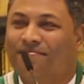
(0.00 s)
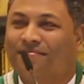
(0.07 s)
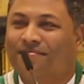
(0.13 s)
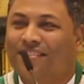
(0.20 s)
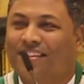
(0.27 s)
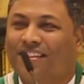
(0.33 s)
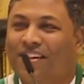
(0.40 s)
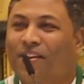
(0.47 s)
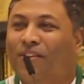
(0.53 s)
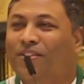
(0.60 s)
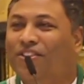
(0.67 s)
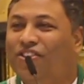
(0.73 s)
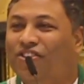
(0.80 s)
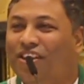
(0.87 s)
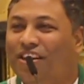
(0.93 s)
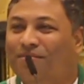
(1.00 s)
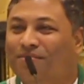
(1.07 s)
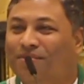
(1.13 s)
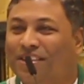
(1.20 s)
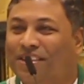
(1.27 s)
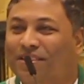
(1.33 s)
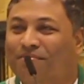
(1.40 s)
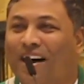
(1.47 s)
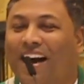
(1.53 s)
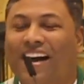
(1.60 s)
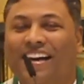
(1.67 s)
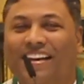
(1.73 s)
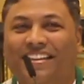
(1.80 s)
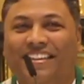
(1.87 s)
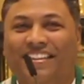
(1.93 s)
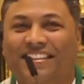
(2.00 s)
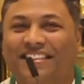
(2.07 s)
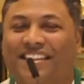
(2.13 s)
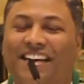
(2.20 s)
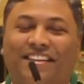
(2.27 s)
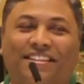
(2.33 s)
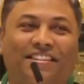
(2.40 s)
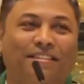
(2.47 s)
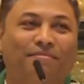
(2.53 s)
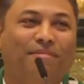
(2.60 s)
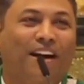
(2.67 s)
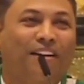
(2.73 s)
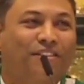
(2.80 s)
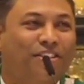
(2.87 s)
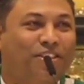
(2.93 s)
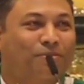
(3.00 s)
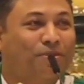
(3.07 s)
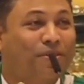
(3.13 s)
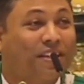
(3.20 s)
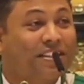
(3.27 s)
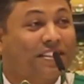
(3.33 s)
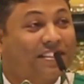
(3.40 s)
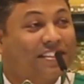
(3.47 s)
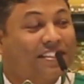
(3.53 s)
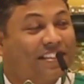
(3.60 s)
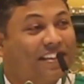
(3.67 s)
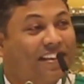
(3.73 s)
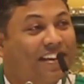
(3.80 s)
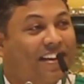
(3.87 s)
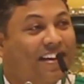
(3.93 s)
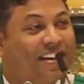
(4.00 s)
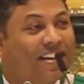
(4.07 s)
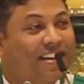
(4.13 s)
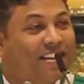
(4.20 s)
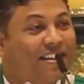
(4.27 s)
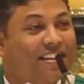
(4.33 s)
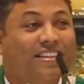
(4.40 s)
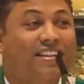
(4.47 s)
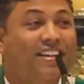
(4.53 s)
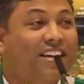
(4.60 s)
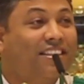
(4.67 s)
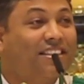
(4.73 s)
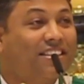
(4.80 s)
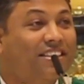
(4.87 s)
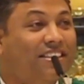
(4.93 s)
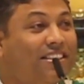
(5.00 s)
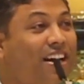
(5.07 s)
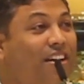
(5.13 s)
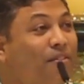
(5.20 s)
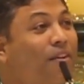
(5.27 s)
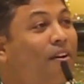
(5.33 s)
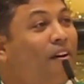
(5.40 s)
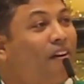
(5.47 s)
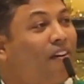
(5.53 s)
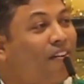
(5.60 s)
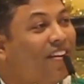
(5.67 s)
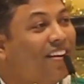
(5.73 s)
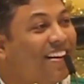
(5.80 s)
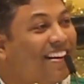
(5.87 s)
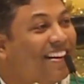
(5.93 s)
The old Jim smiled and said to the parish priest, "The nurses are wrong.